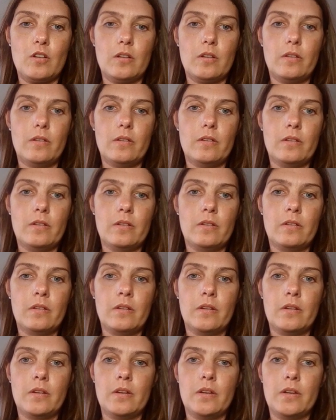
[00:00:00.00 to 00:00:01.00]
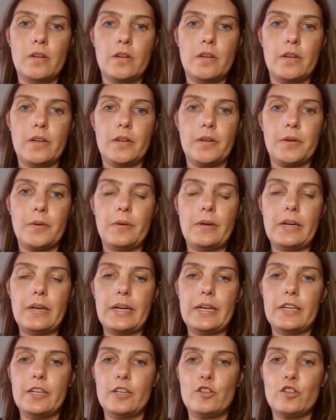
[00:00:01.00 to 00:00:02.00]
on and
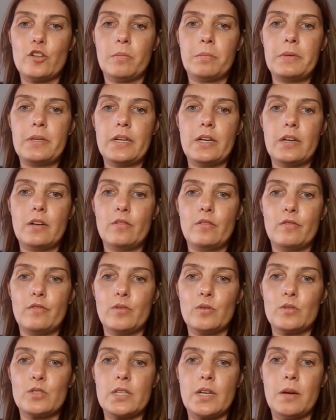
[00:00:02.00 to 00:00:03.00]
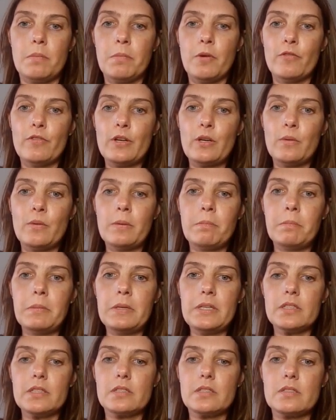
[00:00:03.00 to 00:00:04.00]
create a drop down for type of
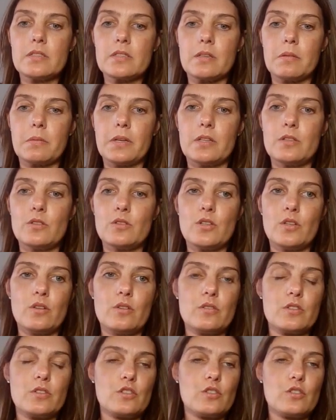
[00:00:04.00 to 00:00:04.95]
equipment. So I'm going to use a